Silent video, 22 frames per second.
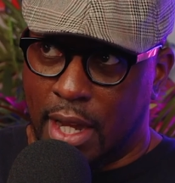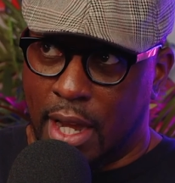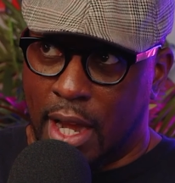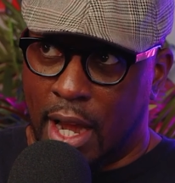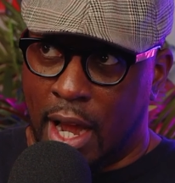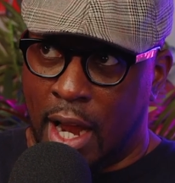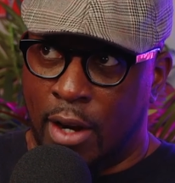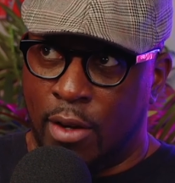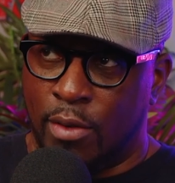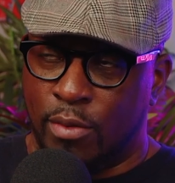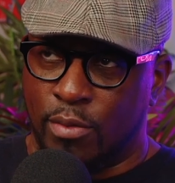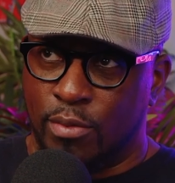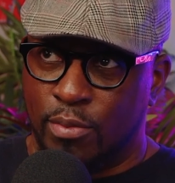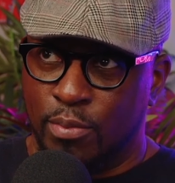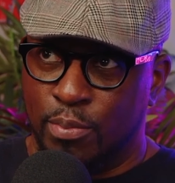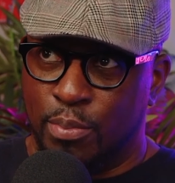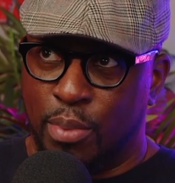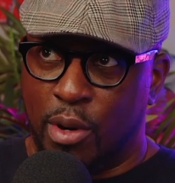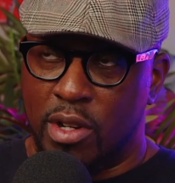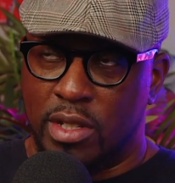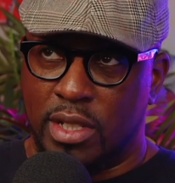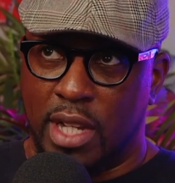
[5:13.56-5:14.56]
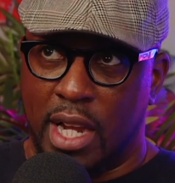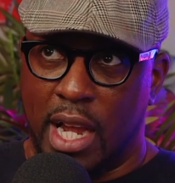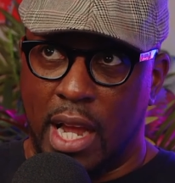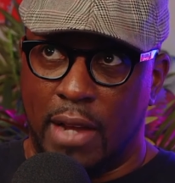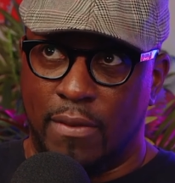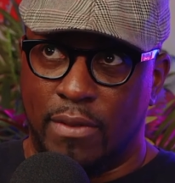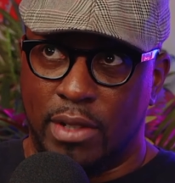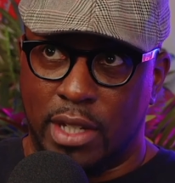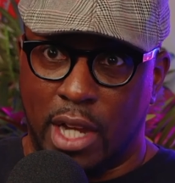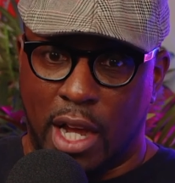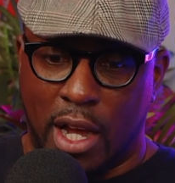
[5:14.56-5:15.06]
I don't per se
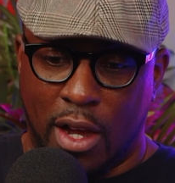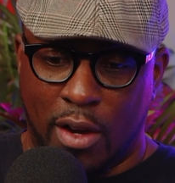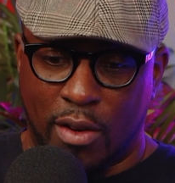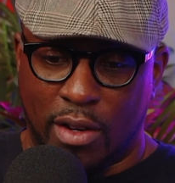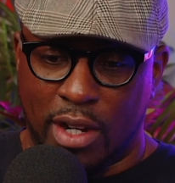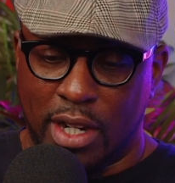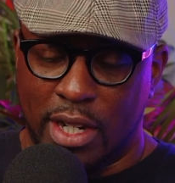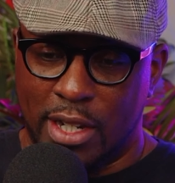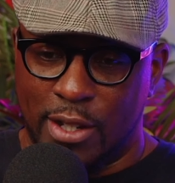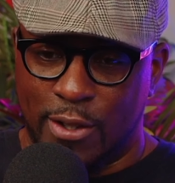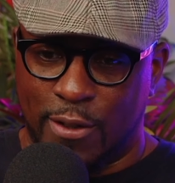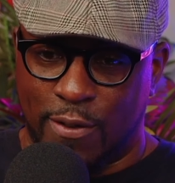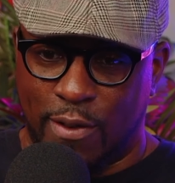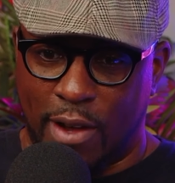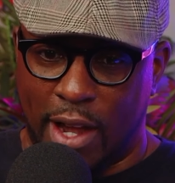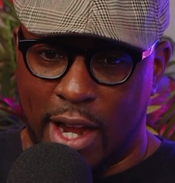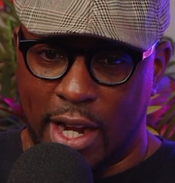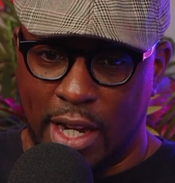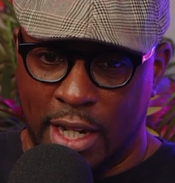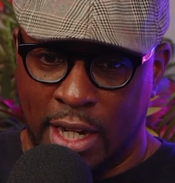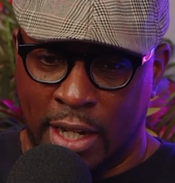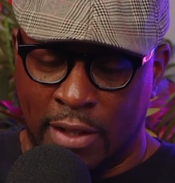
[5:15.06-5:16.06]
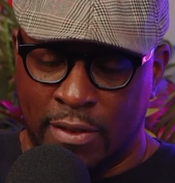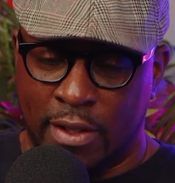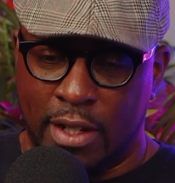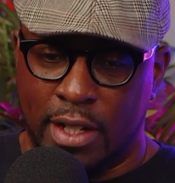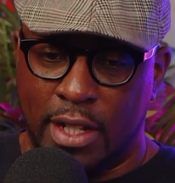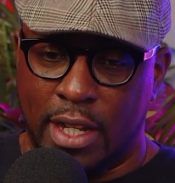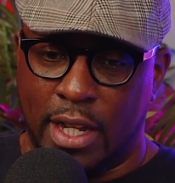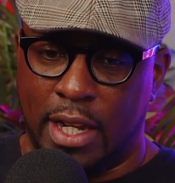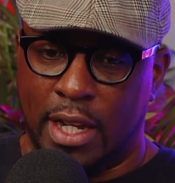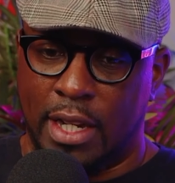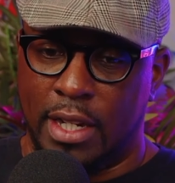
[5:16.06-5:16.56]
have a dog in this fight other
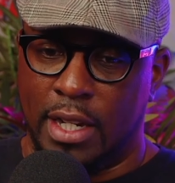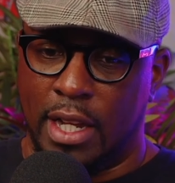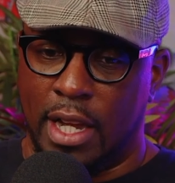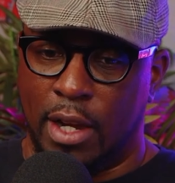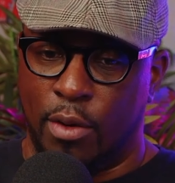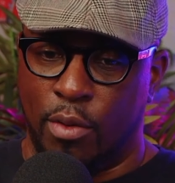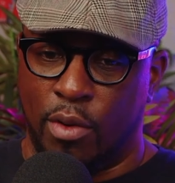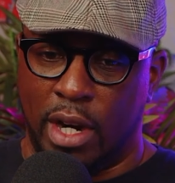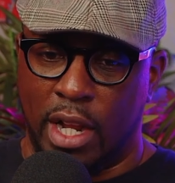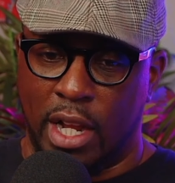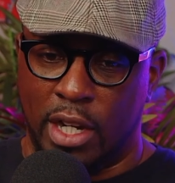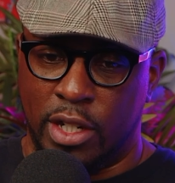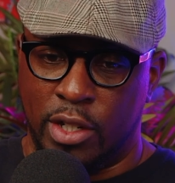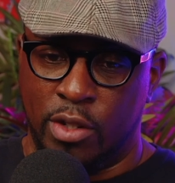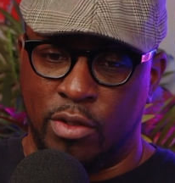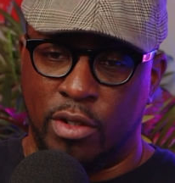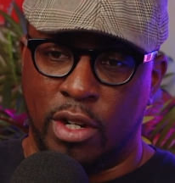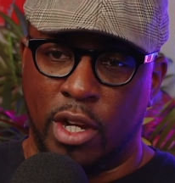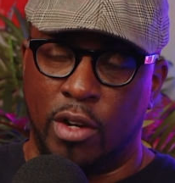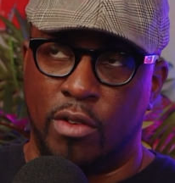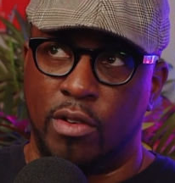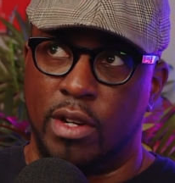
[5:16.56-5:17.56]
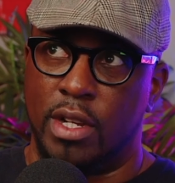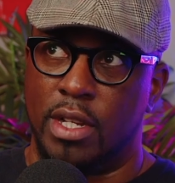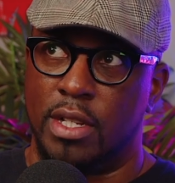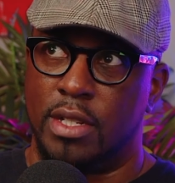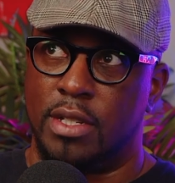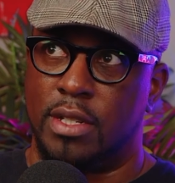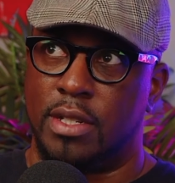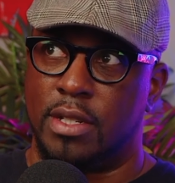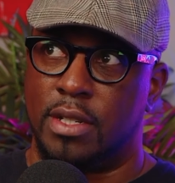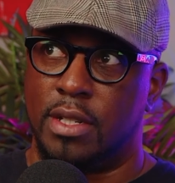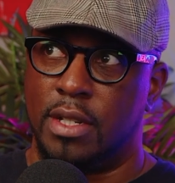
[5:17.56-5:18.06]
than what I do know
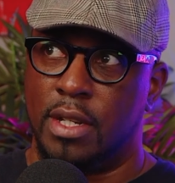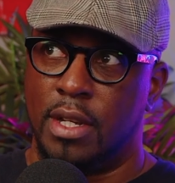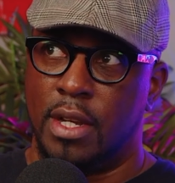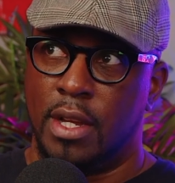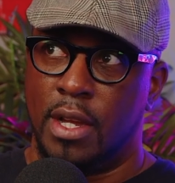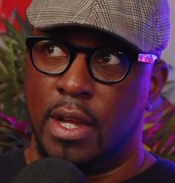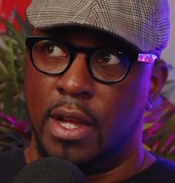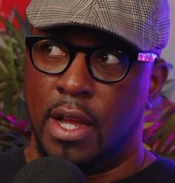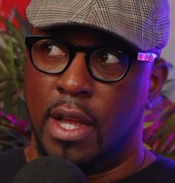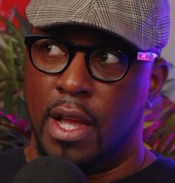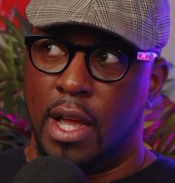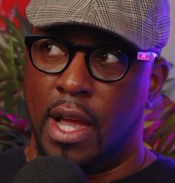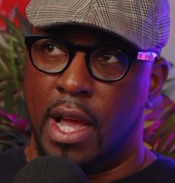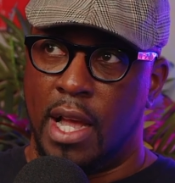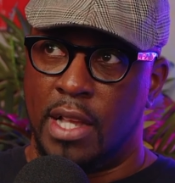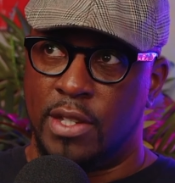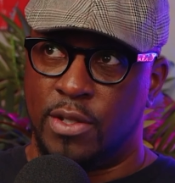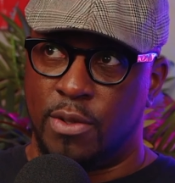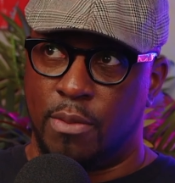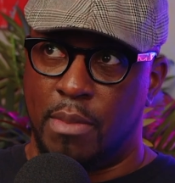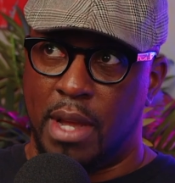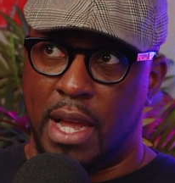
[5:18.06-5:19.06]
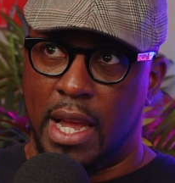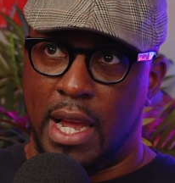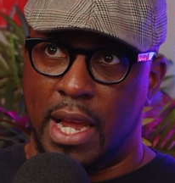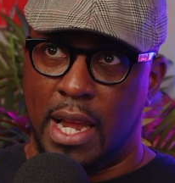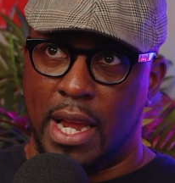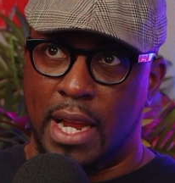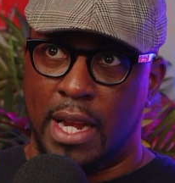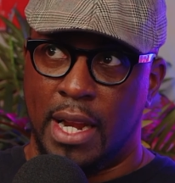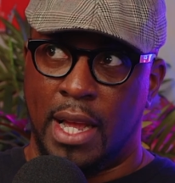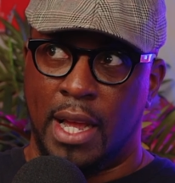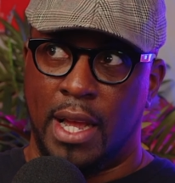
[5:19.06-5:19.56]
is as a
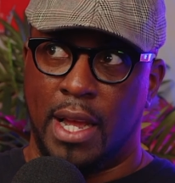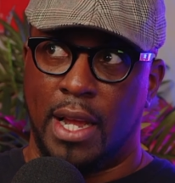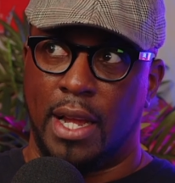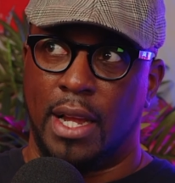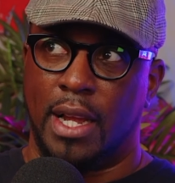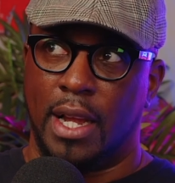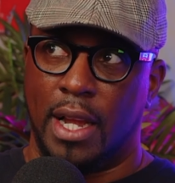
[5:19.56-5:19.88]
man, I